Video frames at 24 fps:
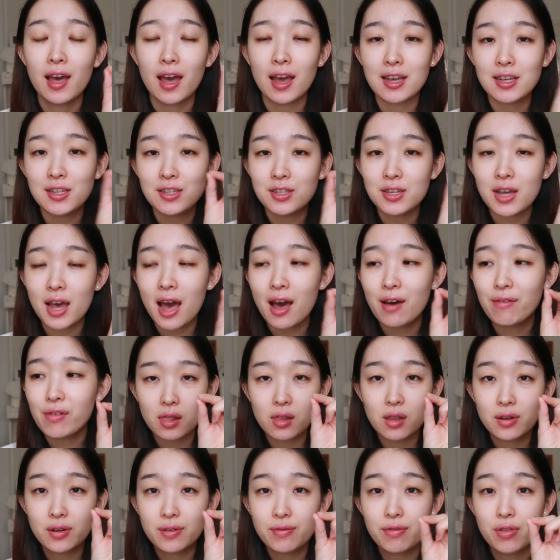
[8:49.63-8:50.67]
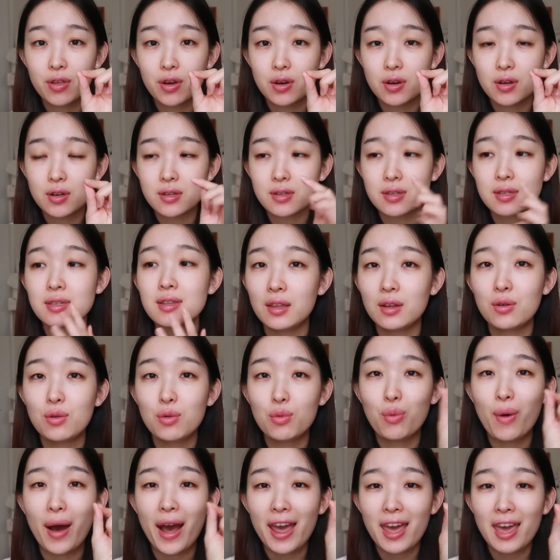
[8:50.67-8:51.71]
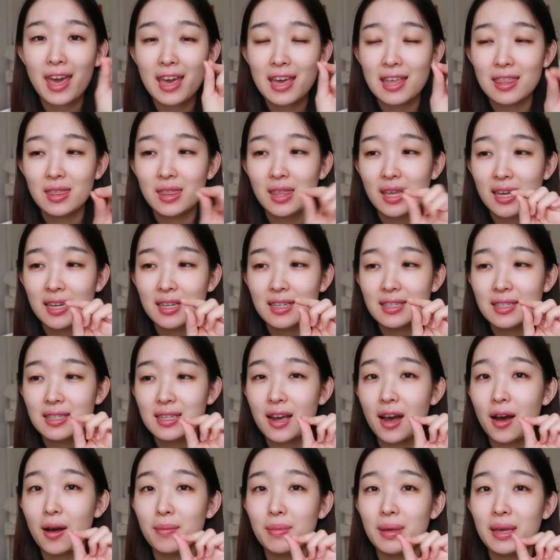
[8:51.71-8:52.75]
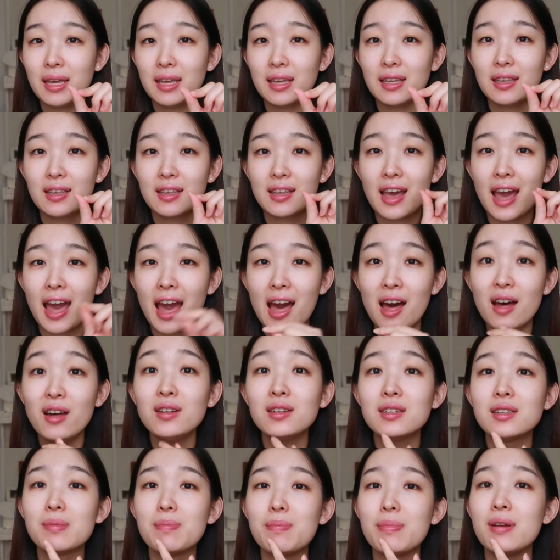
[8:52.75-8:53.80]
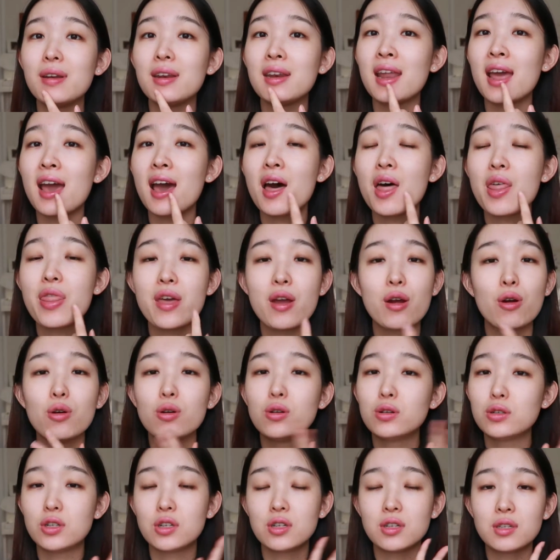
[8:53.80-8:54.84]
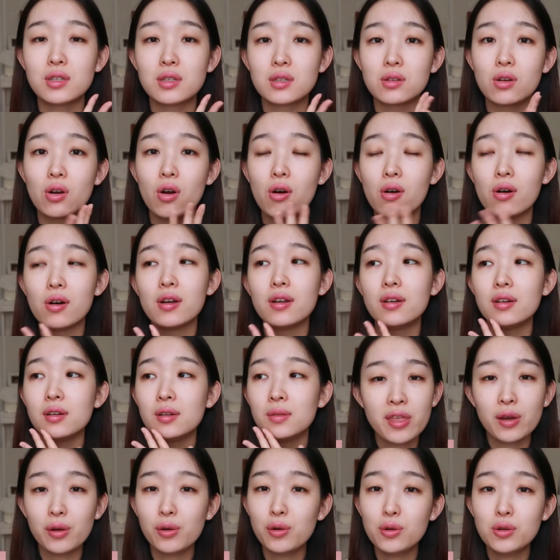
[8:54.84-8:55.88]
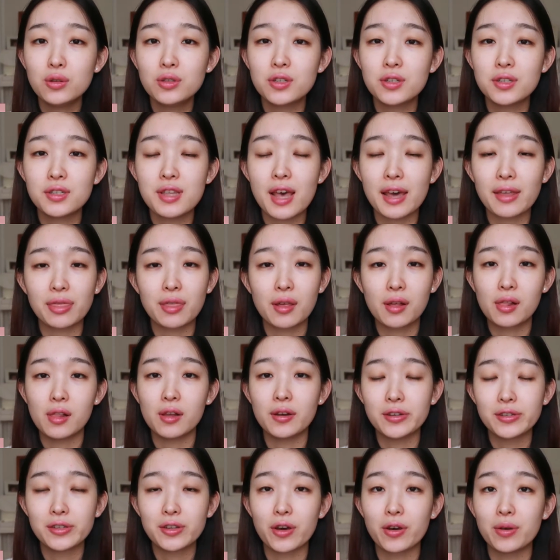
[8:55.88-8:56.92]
I used to have a lot of those little whitehead things coming out, but now they're all just gone. They're all just like the closed